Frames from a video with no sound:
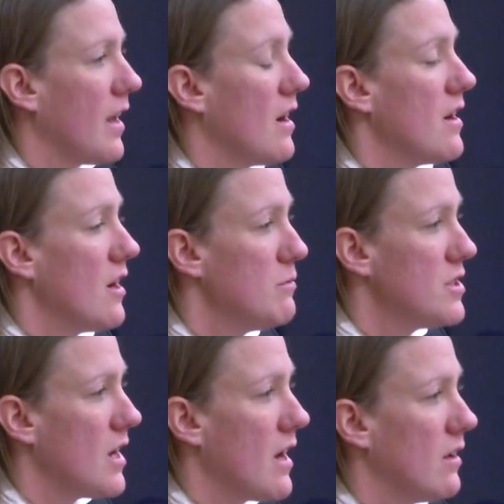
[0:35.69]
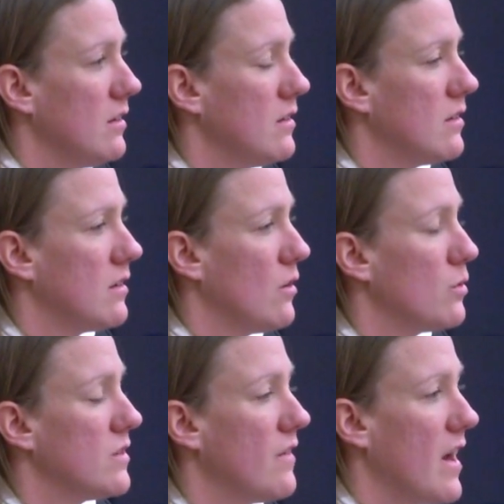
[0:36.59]
an unarmed child,
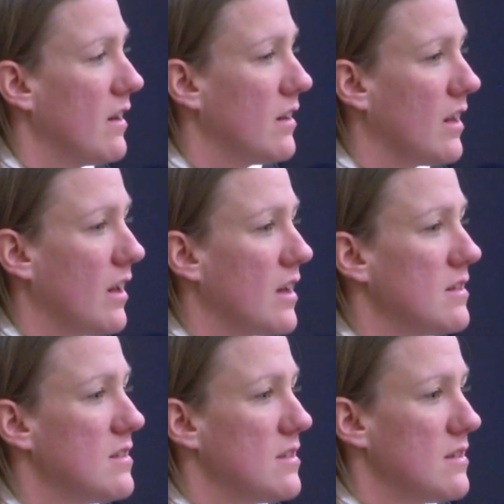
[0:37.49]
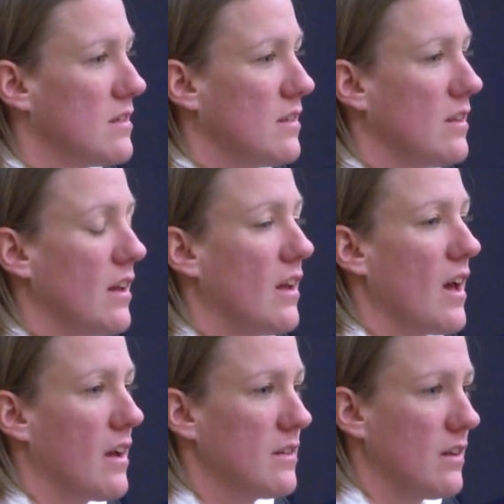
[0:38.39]
was violently and senselessly
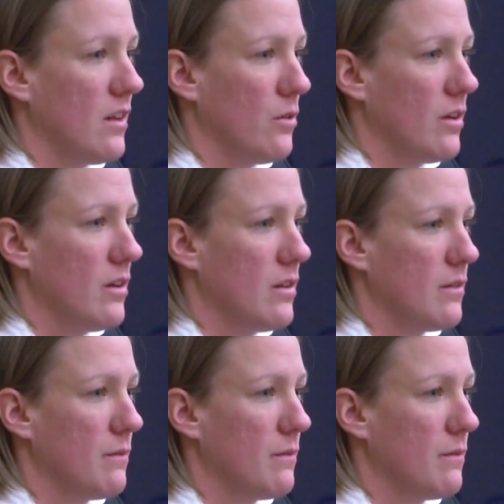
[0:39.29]
executed.